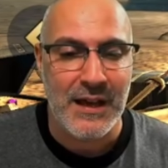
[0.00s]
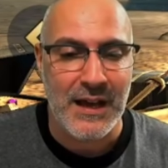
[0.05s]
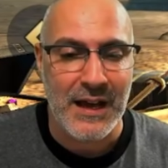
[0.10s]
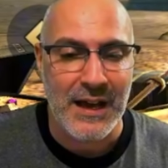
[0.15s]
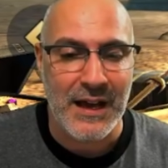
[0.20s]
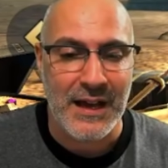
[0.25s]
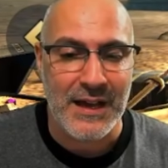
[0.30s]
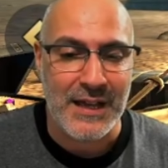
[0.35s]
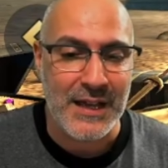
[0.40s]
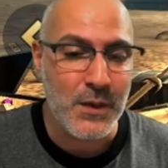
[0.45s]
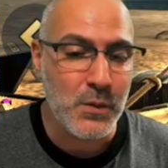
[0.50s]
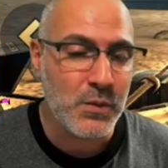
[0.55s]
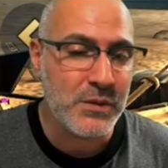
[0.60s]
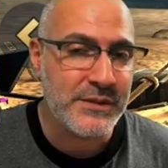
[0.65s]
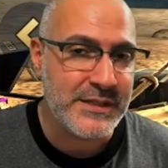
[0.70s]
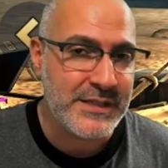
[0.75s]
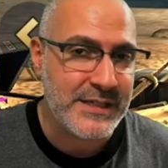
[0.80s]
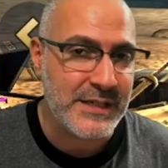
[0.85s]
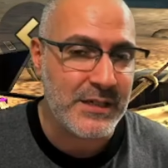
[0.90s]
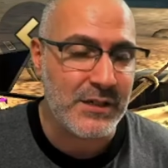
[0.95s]
uh, it will
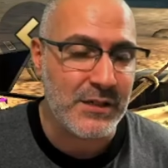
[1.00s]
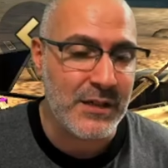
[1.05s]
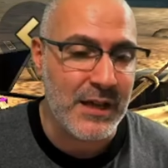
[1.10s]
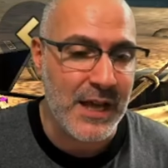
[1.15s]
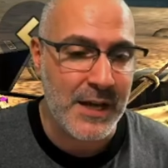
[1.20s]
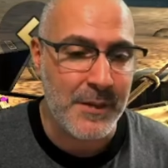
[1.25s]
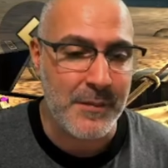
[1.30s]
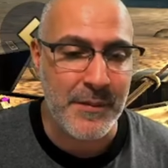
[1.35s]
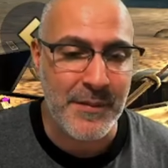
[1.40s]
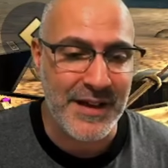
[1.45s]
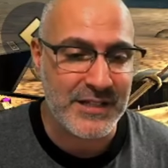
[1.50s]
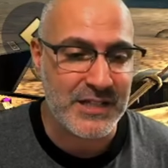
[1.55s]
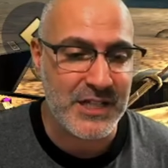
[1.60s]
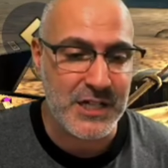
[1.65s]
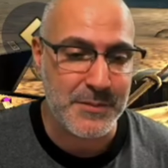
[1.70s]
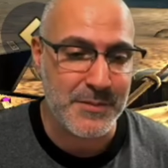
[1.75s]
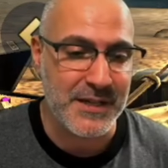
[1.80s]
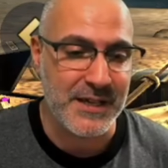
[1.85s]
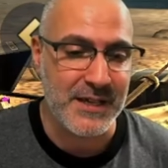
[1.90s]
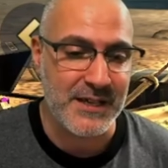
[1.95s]
deal enemy max H
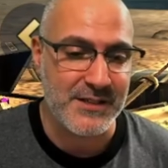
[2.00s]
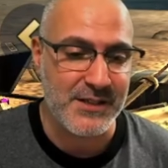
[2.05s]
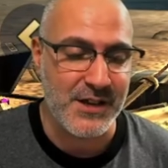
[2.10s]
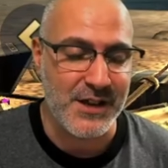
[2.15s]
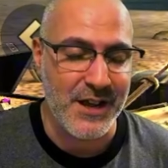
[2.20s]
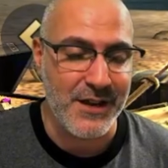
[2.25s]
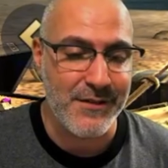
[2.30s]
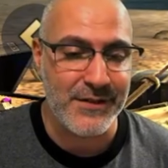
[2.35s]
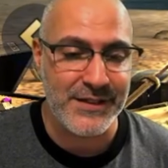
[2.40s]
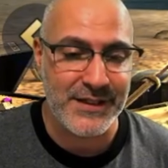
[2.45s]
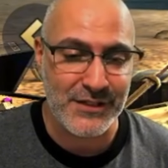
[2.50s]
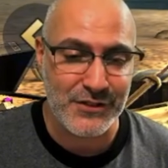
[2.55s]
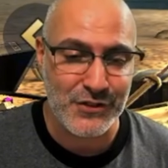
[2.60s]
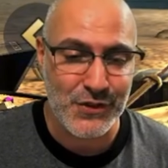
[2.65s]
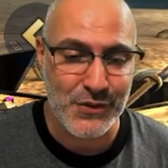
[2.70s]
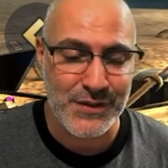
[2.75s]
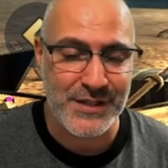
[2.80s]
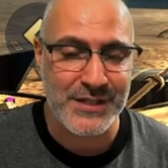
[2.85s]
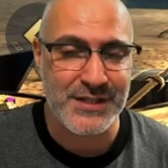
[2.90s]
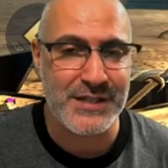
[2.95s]
P hits on everything. So
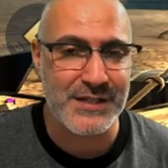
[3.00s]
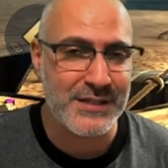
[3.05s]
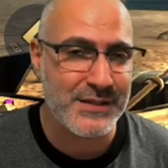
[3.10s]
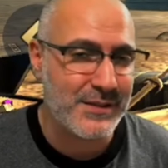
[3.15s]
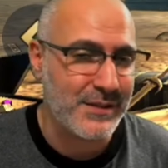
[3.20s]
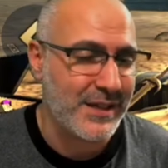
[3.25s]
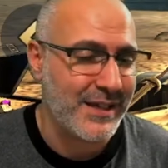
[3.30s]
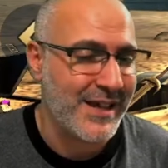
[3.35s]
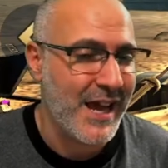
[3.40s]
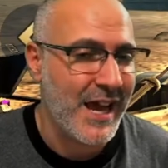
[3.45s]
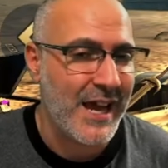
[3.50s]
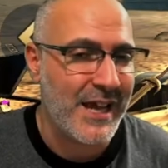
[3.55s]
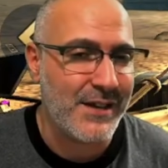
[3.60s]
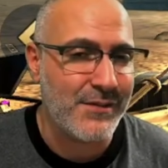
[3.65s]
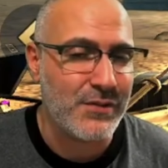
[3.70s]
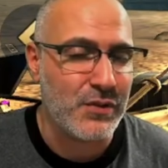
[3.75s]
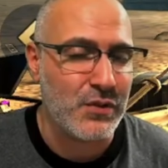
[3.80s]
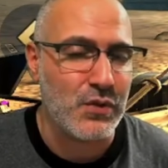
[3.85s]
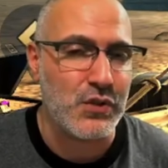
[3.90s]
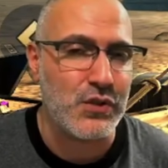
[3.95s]
this is kind
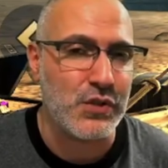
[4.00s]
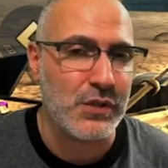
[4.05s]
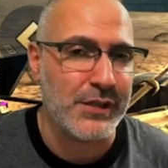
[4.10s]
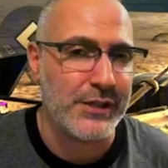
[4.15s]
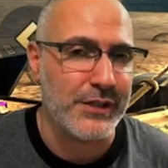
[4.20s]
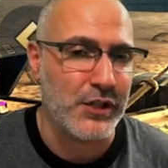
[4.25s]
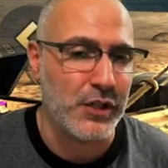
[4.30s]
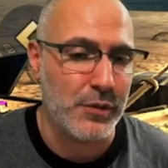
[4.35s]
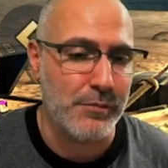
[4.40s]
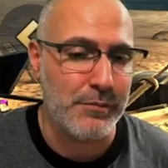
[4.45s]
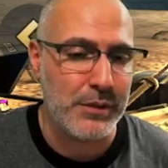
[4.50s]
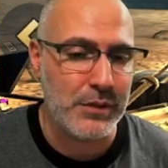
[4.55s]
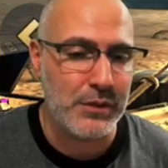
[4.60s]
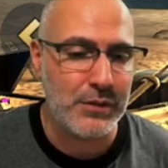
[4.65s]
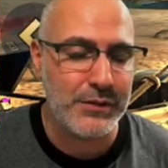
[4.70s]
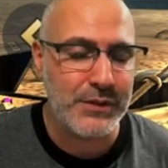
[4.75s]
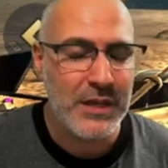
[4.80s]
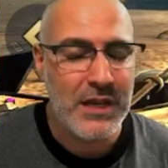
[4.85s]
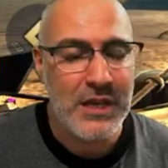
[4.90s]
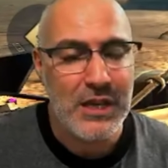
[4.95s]
of crucial in her build.